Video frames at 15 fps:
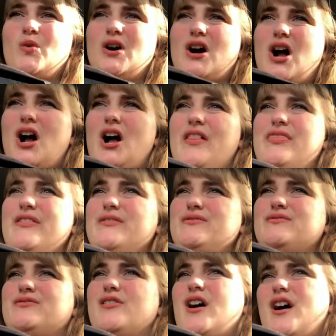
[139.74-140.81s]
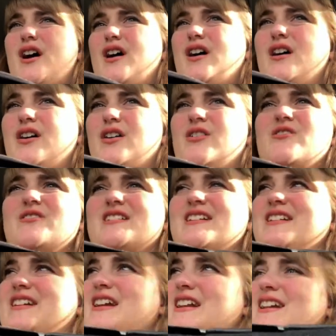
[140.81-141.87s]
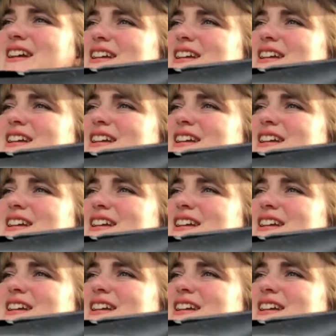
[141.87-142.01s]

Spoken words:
We're on the road, gonna